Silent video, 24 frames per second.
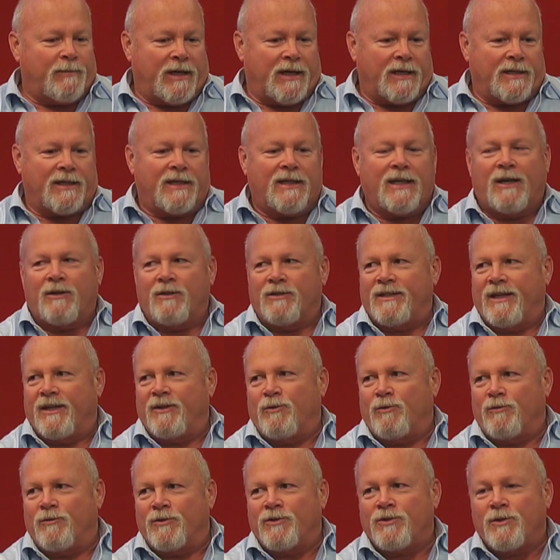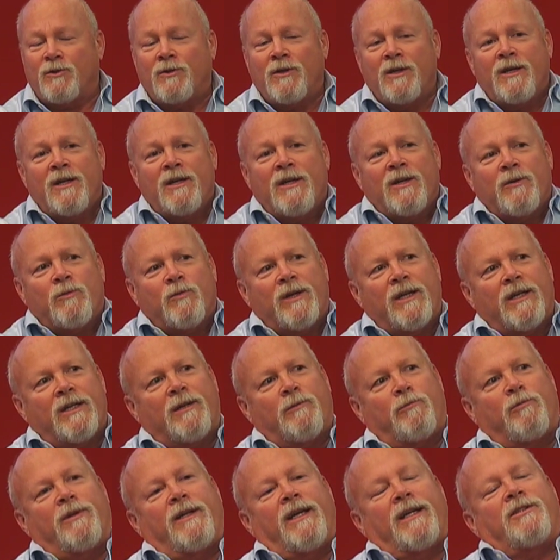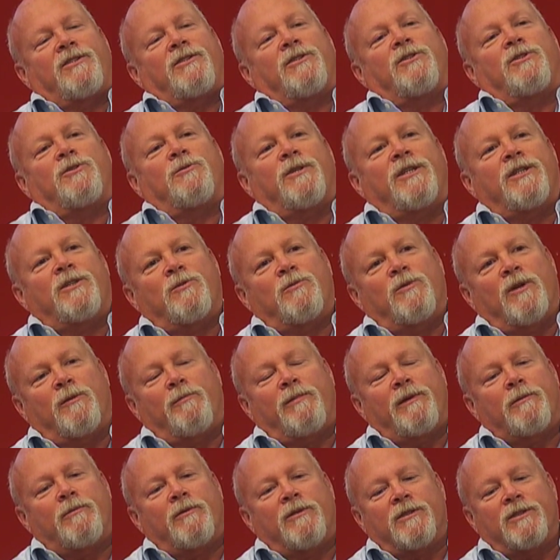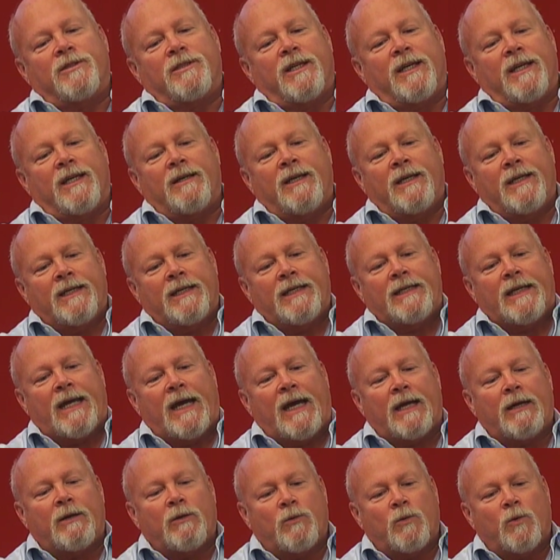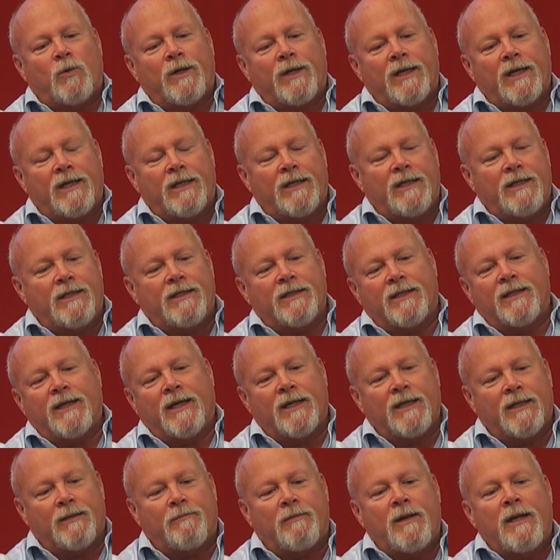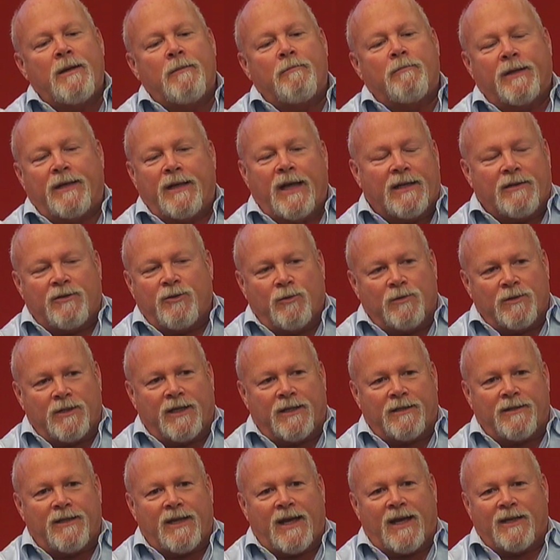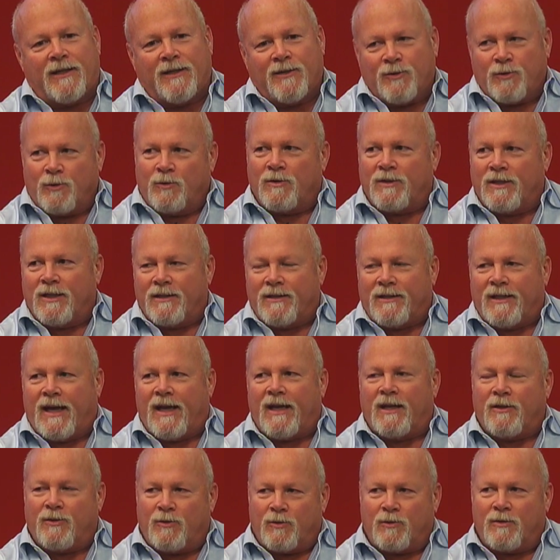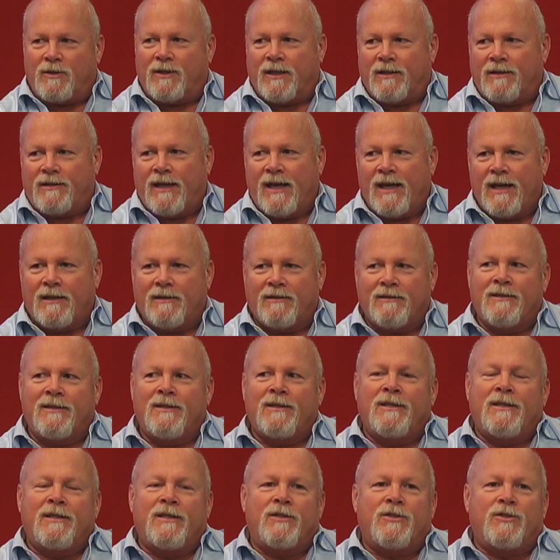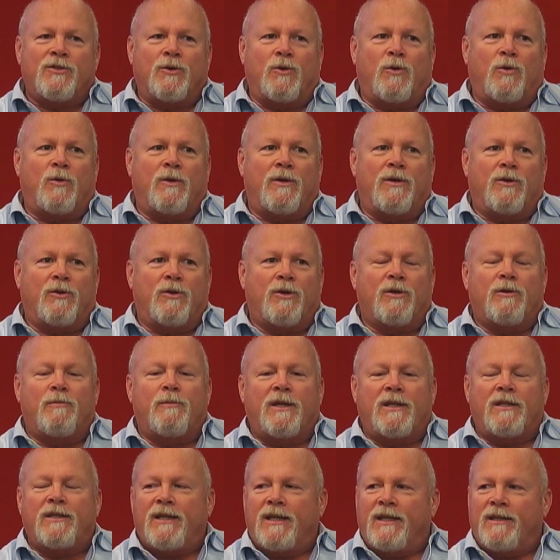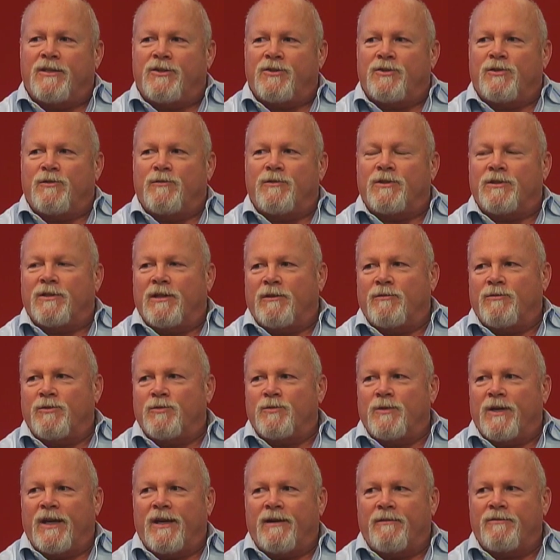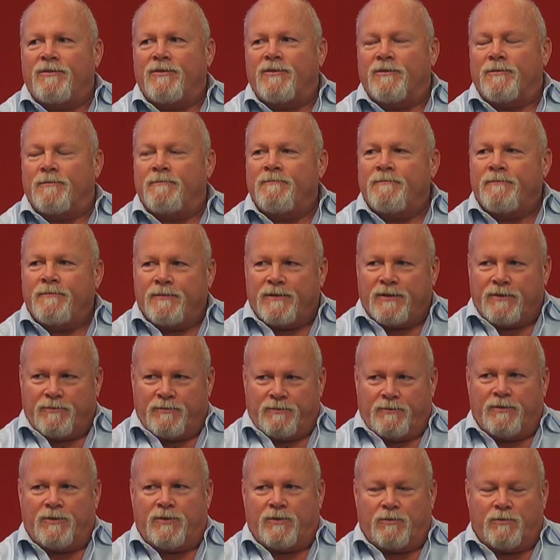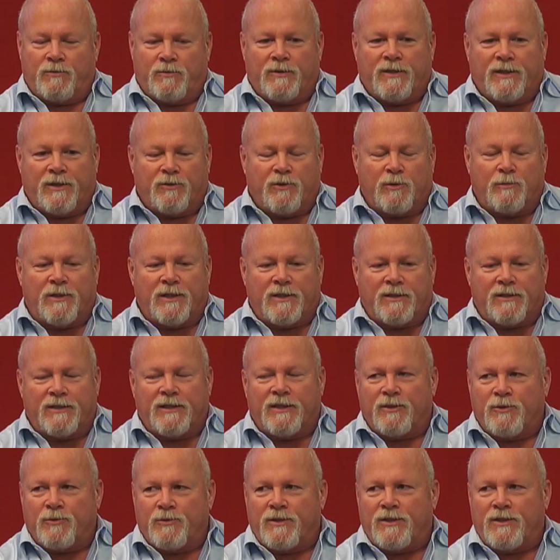but how does that go over? So we end up with that situation where people are saying, yeah, okay, you need to cut it, but don't cut that, and don't cut that, and don't cut that. So in order to maintain the service levels, we have to incrementally